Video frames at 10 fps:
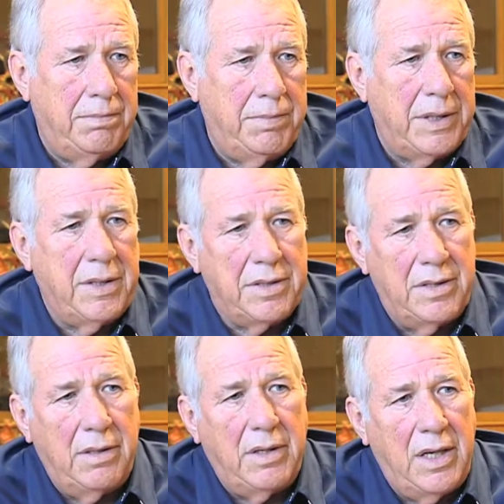but they're
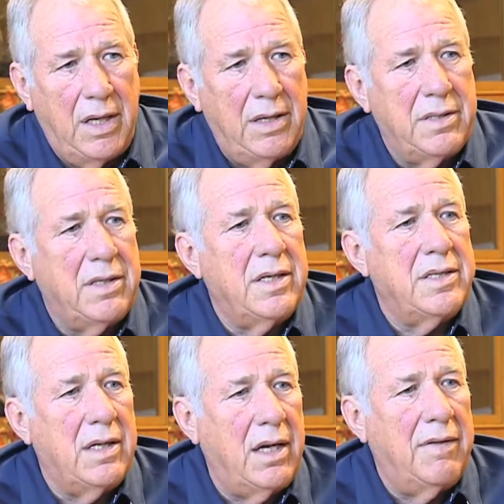still kids and they
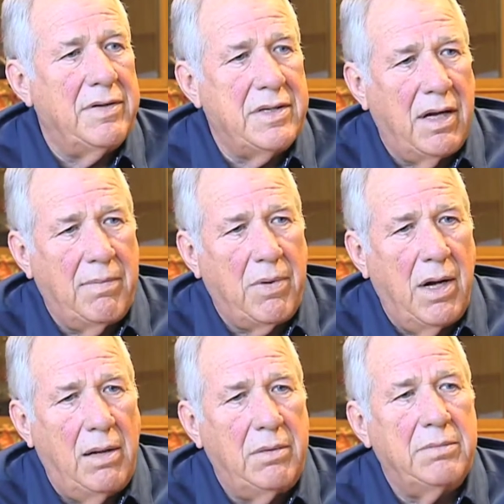still have the same
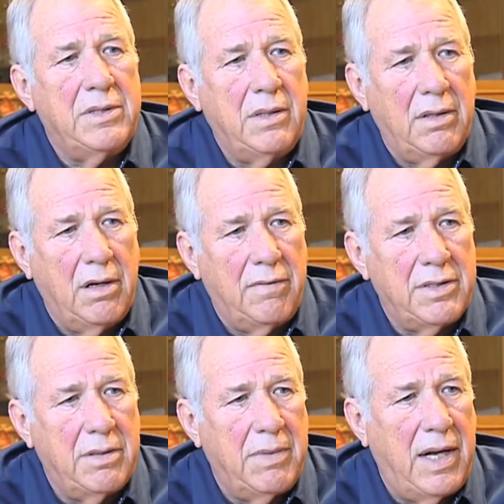problems, still
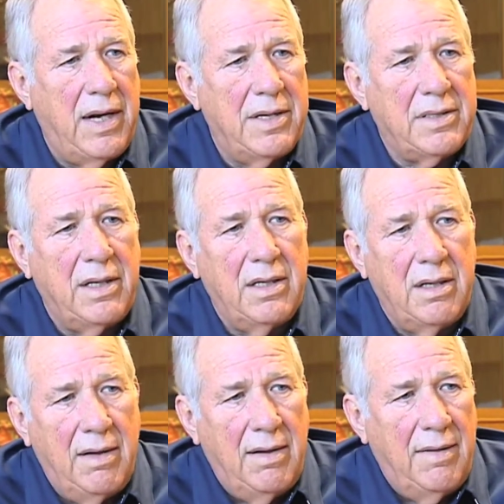nervous about asking
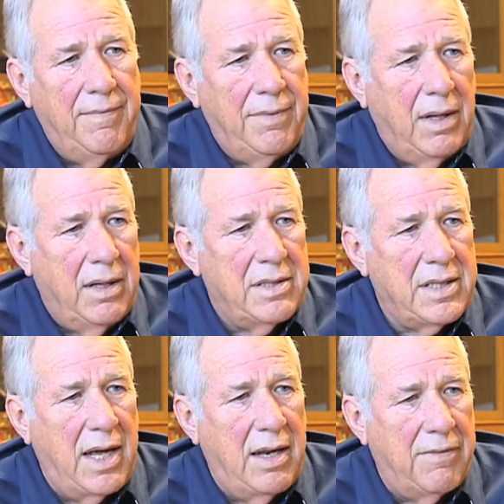
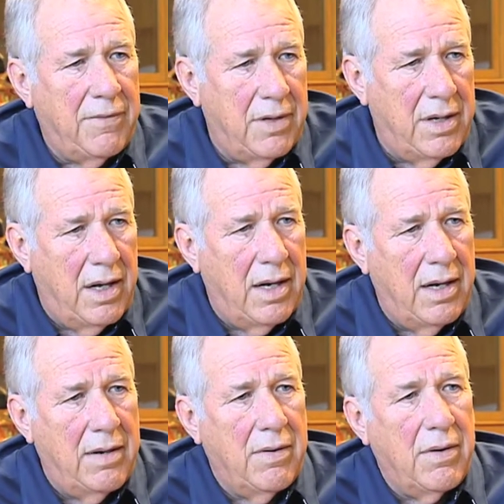Sally for a
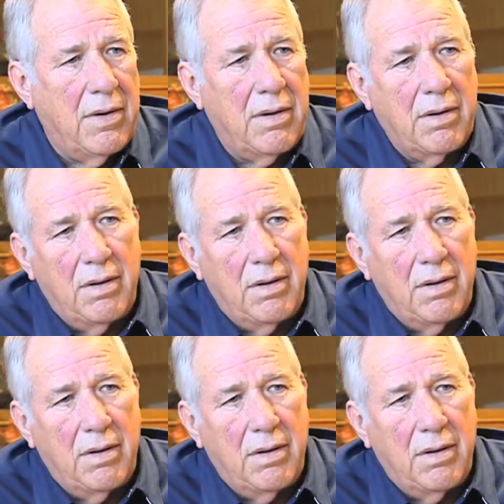date or